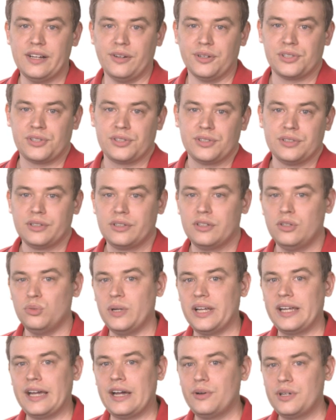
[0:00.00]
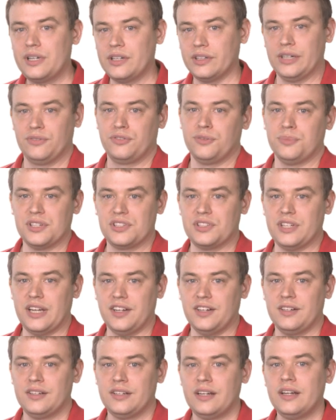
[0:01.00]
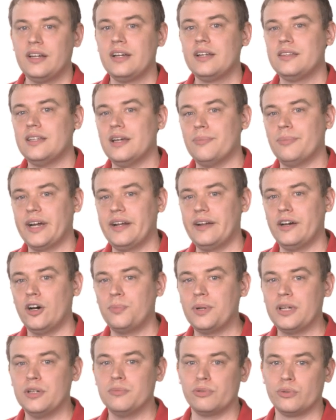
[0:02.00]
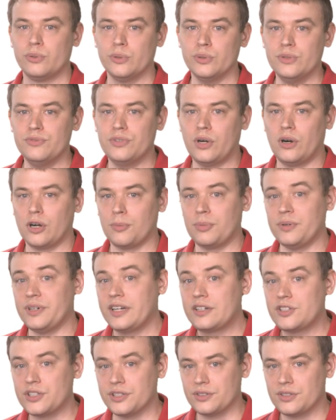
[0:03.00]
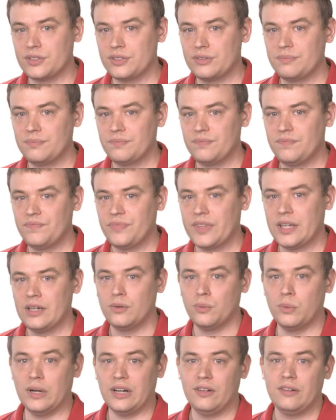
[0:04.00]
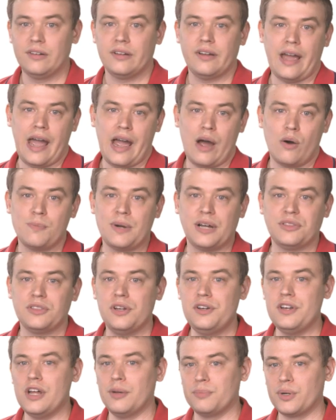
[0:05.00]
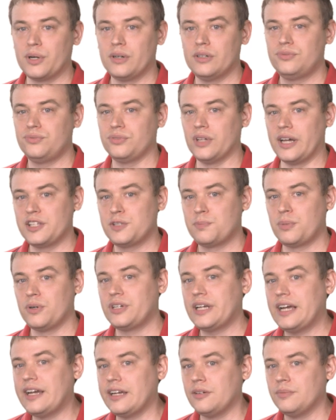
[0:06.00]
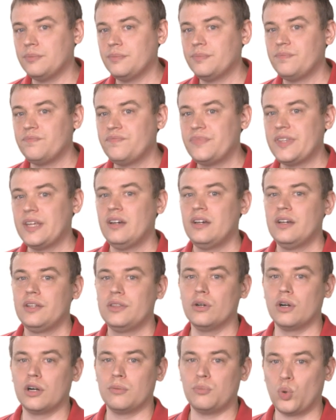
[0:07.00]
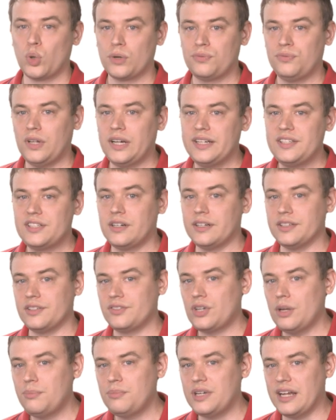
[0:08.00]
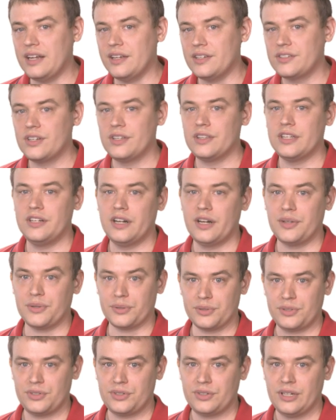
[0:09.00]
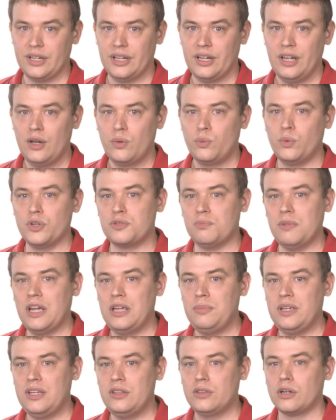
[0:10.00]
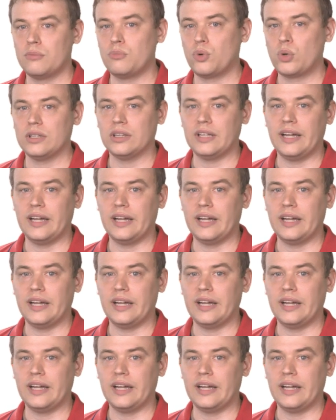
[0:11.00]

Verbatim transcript: else could we calculate from this data that might help improve our predictions? Well, how about the number of flights per day? there are more flights on some days than others, which may mean they're more